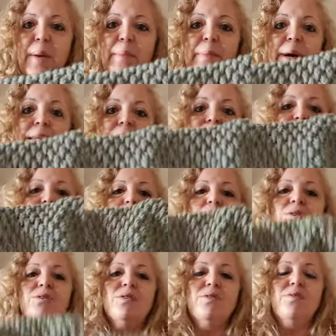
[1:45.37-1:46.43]
But
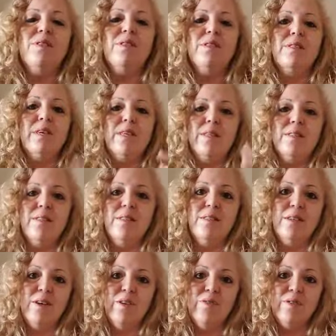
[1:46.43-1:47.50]
because of the
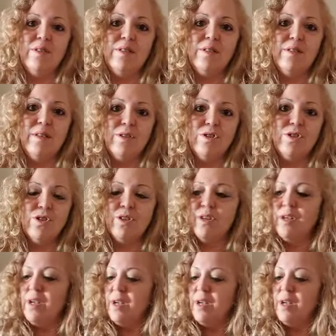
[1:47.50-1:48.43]
density of the stitch,